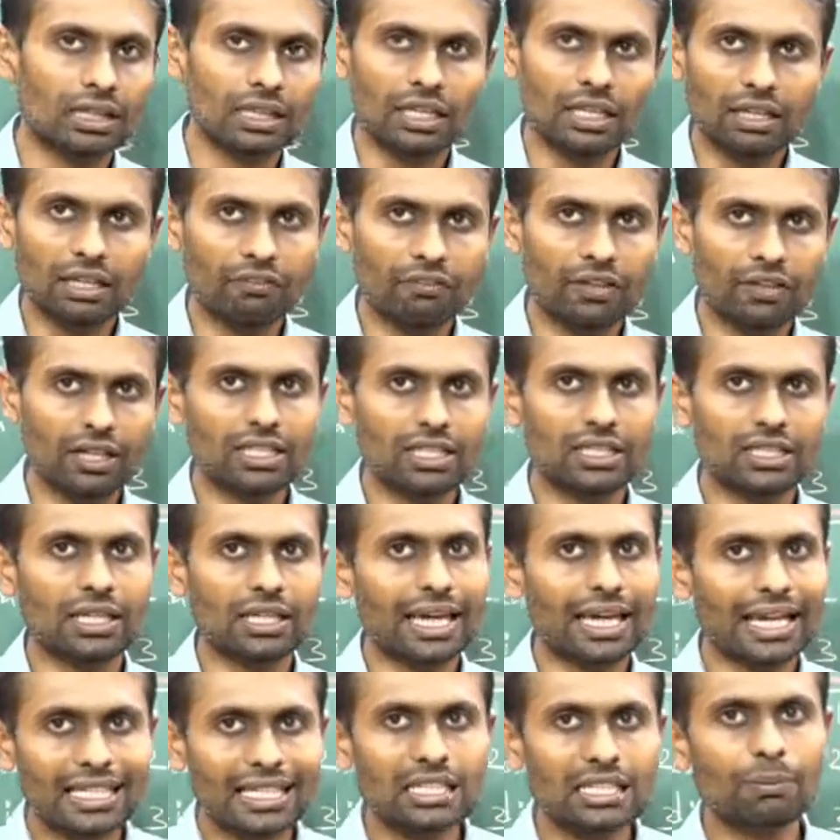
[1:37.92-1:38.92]
it is
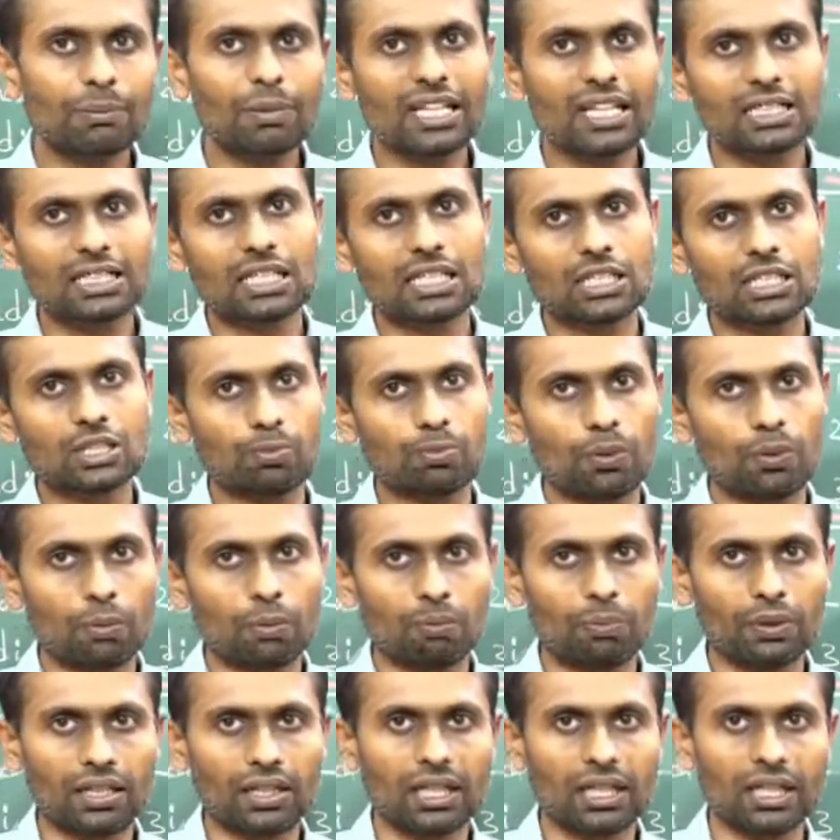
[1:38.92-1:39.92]
exhibiting such
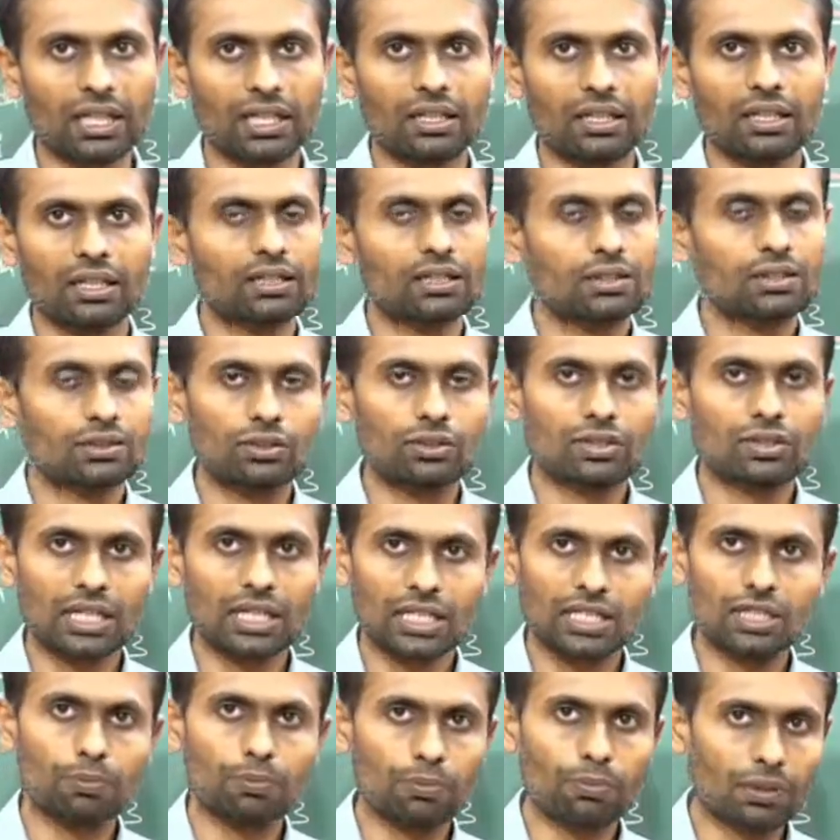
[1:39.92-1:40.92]
property, so
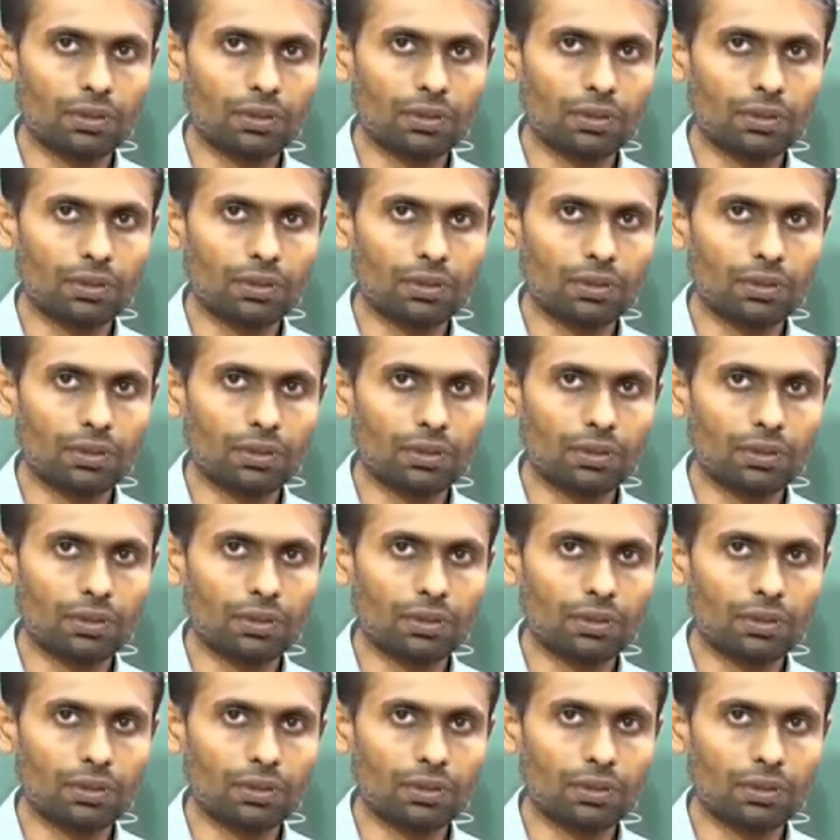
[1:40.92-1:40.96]
such